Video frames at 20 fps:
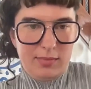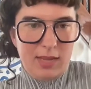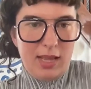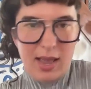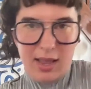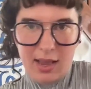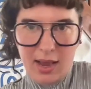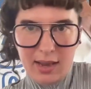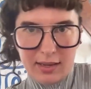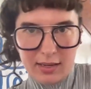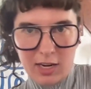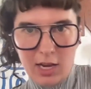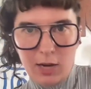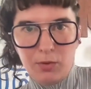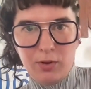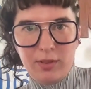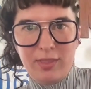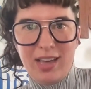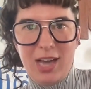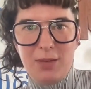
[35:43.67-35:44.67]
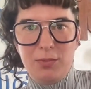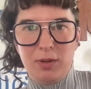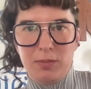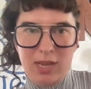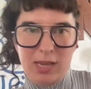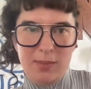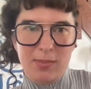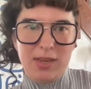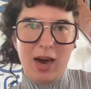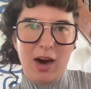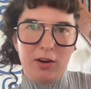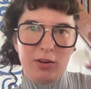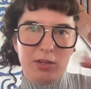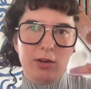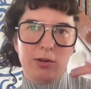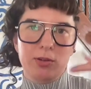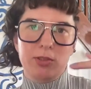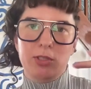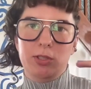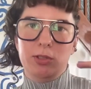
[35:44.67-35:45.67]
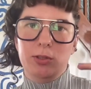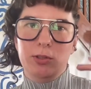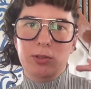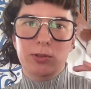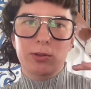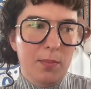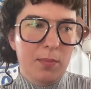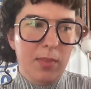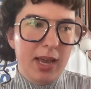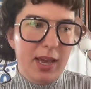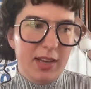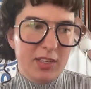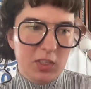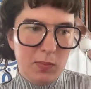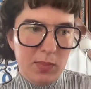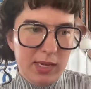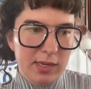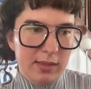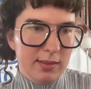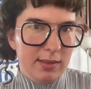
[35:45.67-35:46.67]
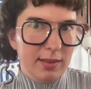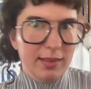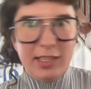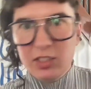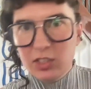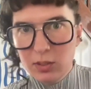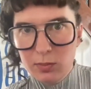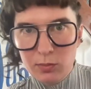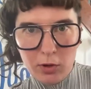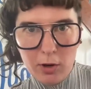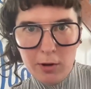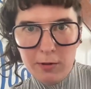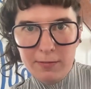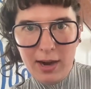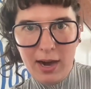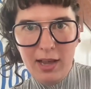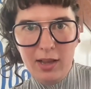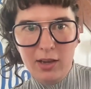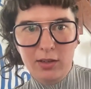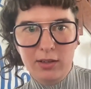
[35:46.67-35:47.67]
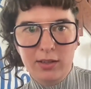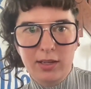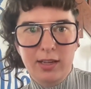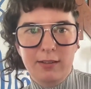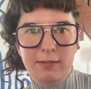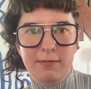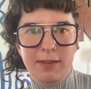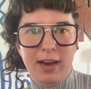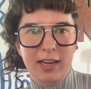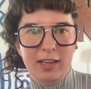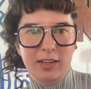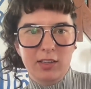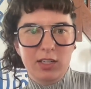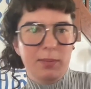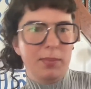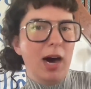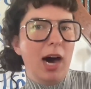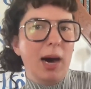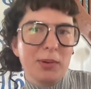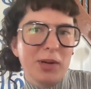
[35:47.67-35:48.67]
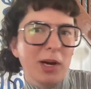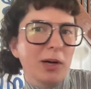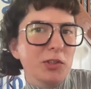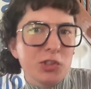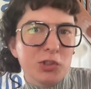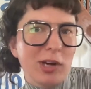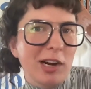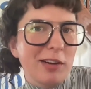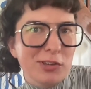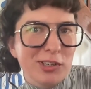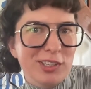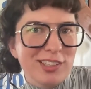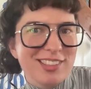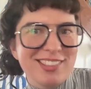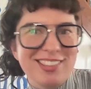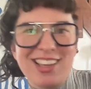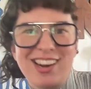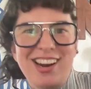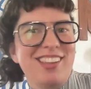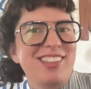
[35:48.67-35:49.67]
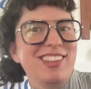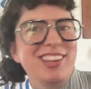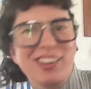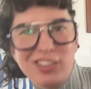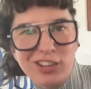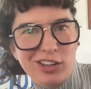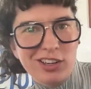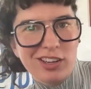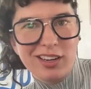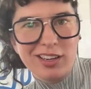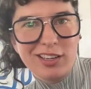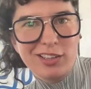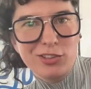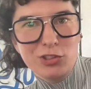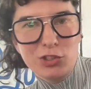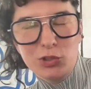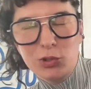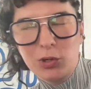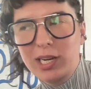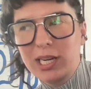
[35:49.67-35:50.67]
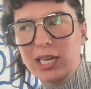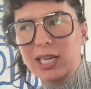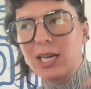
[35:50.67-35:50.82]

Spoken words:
AI can help with that, but maybe I'll go to my SME's LinkedIn profile and find a pop culture reference that I think they're going to enjoy.